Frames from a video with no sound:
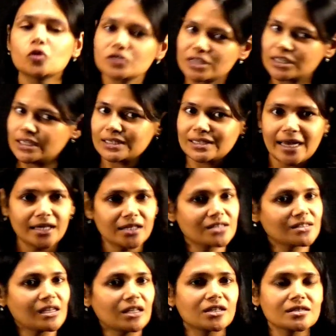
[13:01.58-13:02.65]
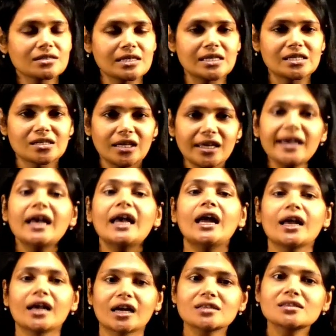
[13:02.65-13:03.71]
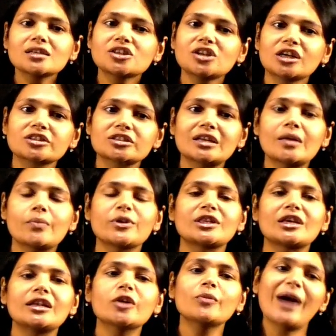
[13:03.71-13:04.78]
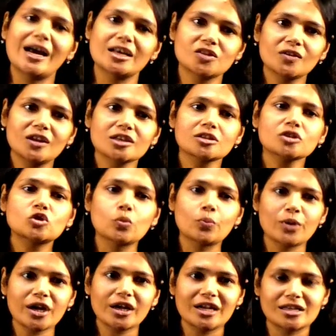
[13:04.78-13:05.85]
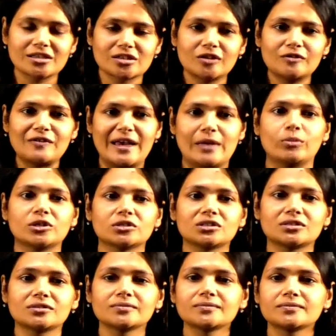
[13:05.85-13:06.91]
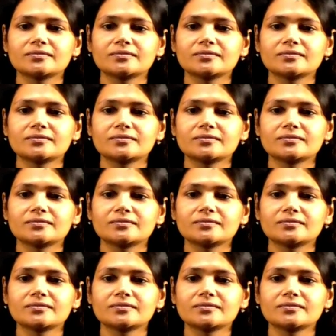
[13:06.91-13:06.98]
goes inside the sulcus easily, cuts the junctional epithelium as well as the supracrestal fibers.